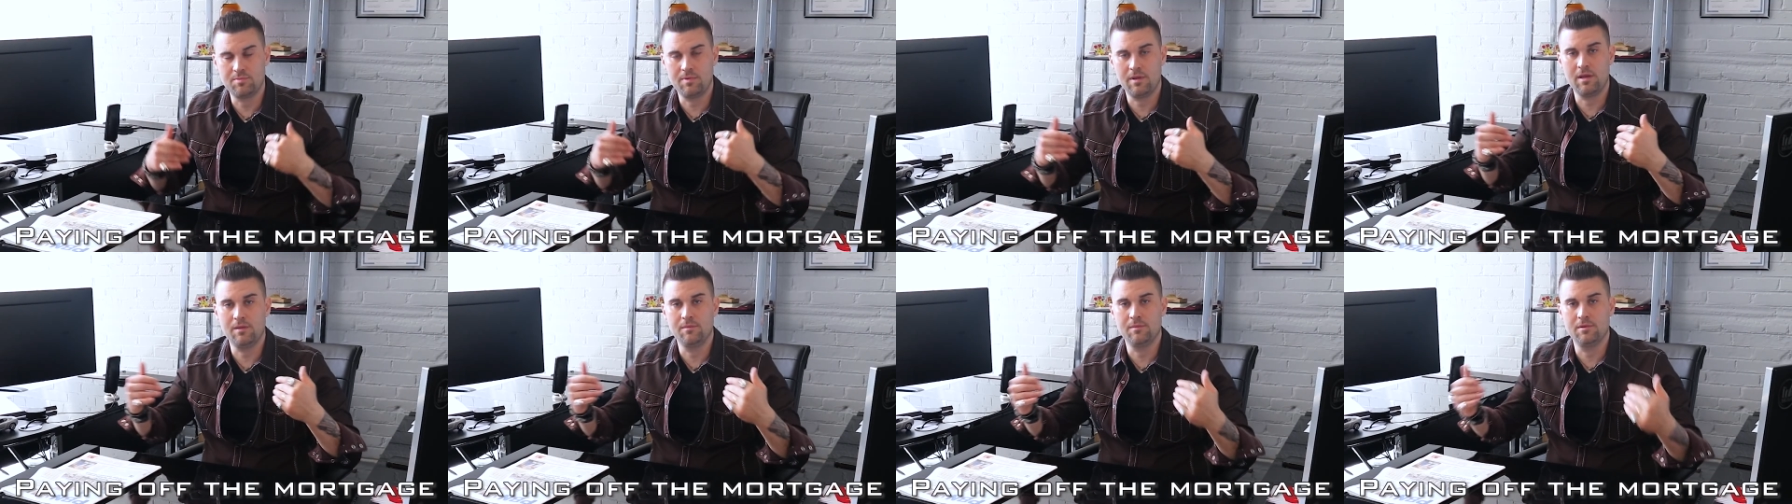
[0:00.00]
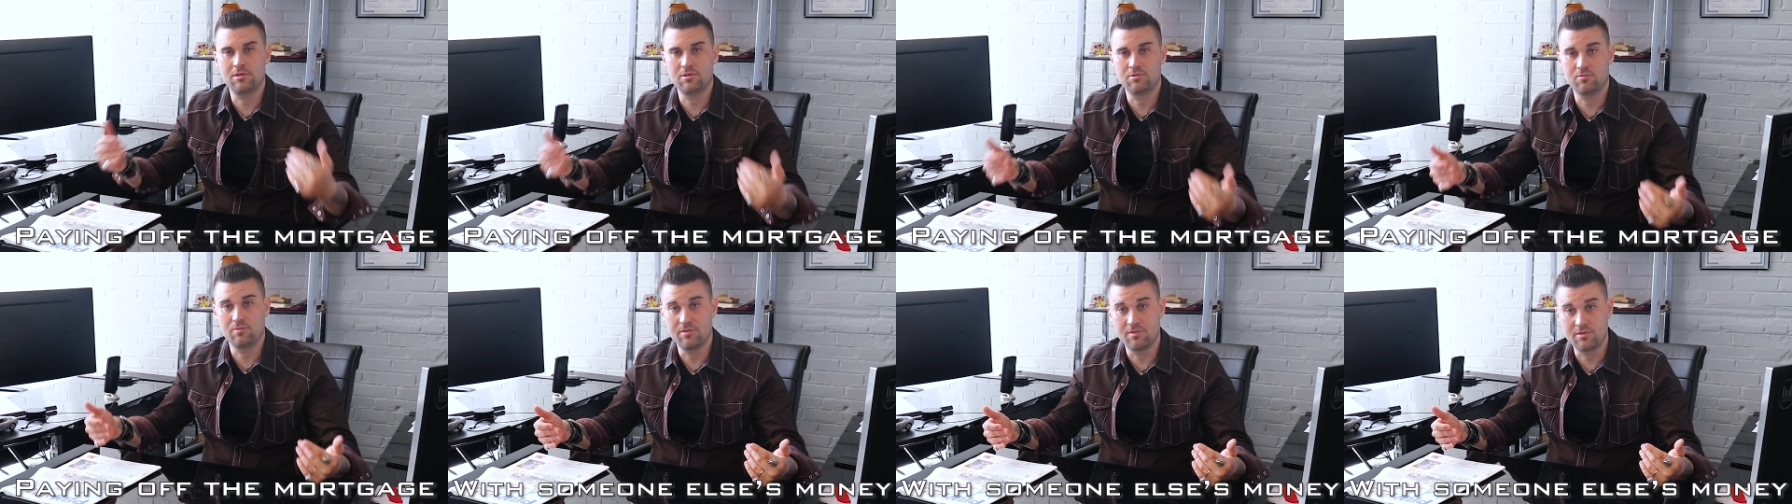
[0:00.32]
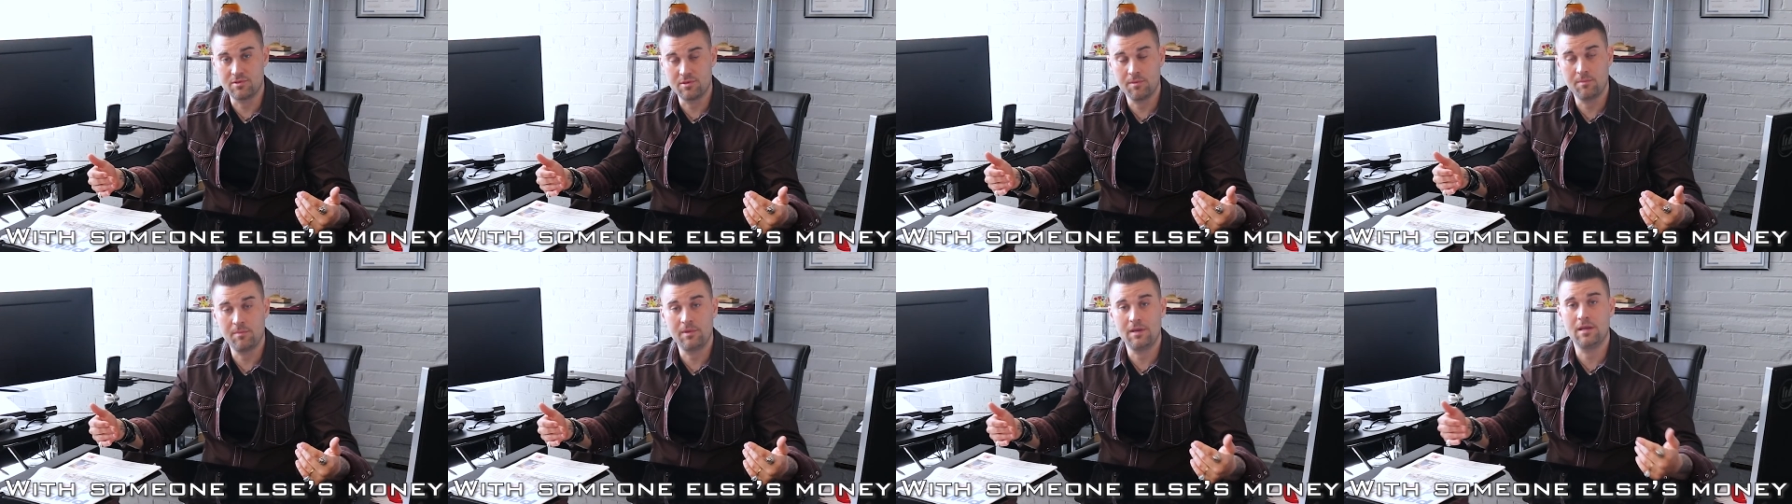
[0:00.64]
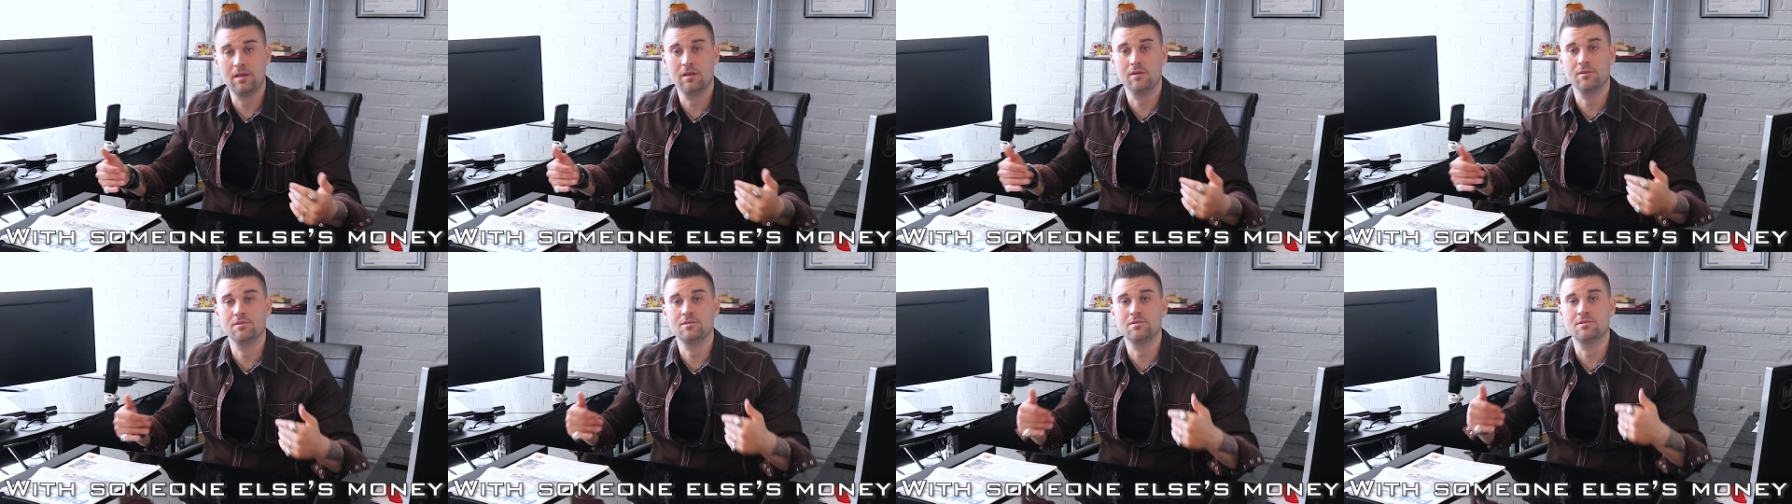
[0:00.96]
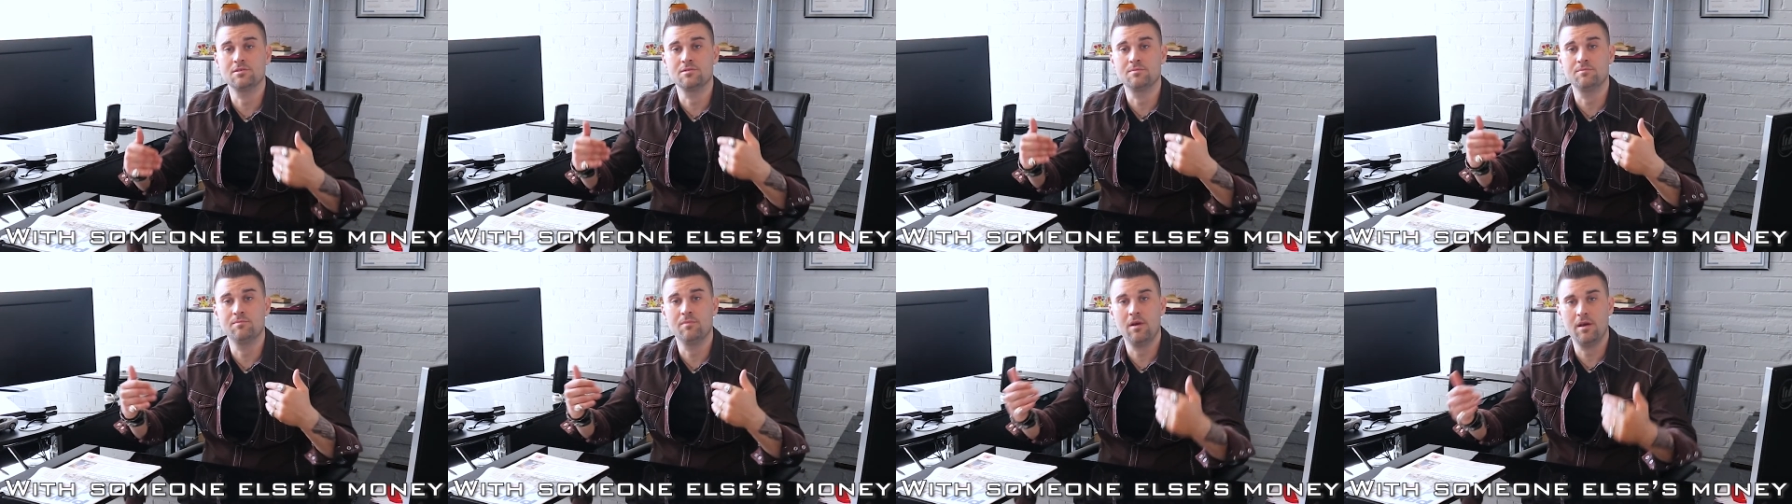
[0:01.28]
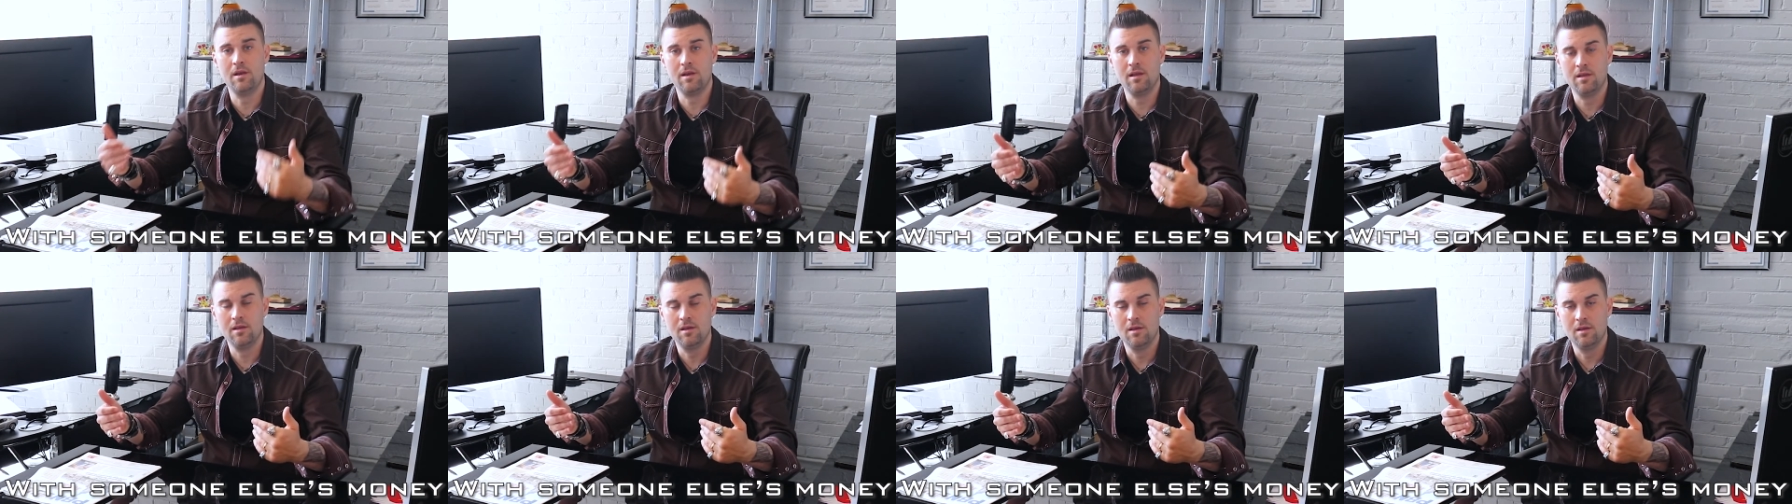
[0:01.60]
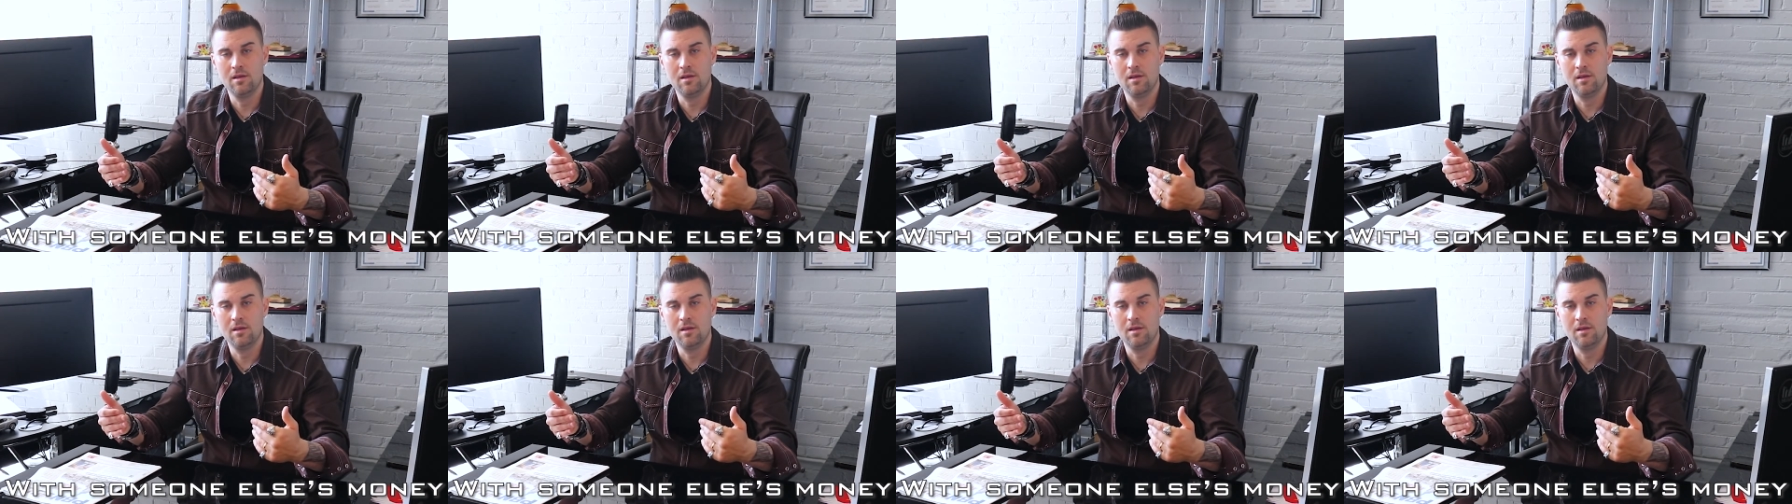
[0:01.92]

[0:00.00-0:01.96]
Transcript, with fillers: payments with somebody else's money.